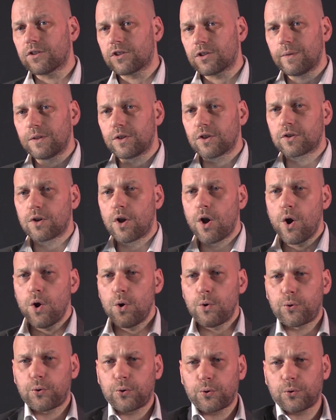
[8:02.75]
So we just
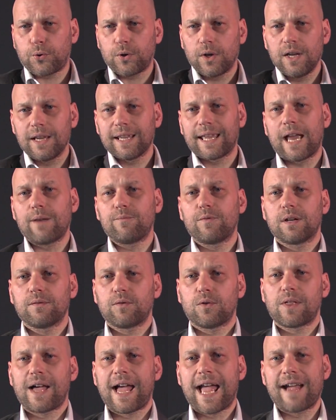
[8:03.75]
getting rid of
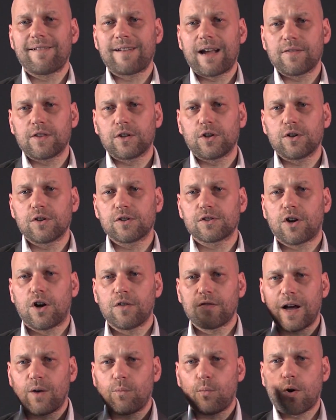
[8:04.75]
all the air out the lungs
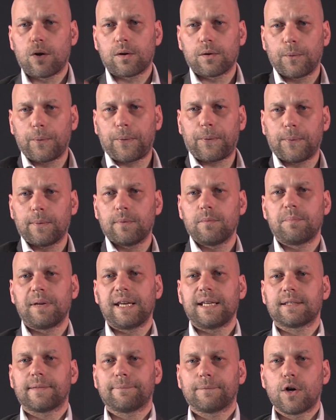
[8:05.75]
on that one
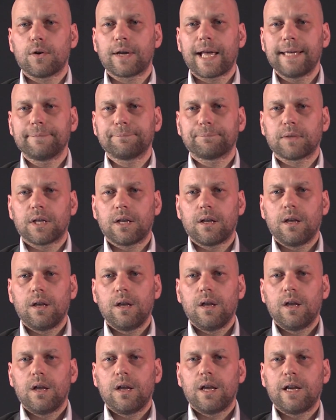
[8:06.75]
beat, okay?
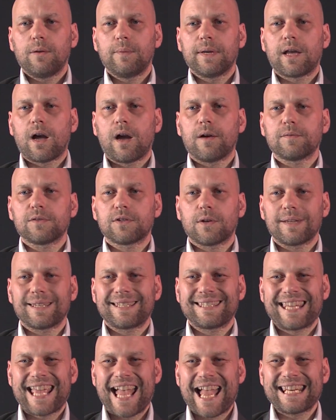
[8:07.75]
Here we go, so it's
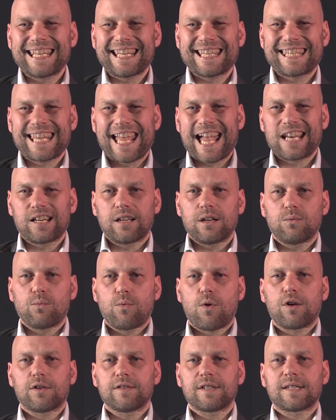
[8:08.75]
ten, ten, and
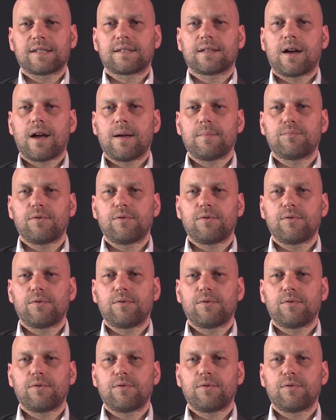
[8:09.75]
one this time.